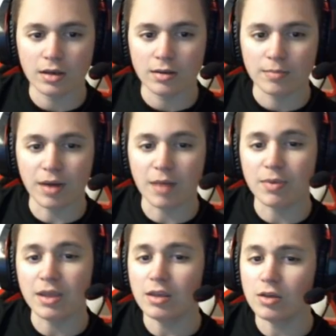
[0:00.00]
By
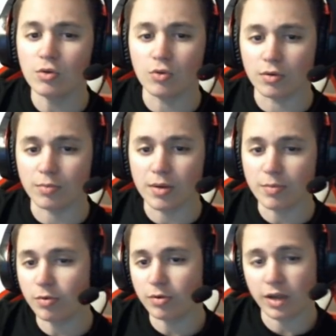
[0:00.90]
being you,
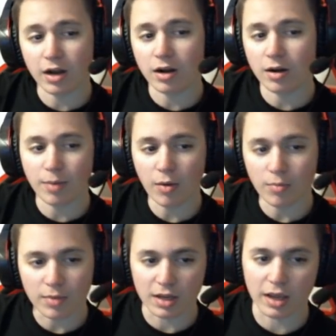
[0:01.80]
people care about
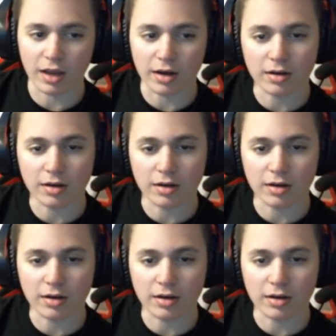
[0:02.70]
me again.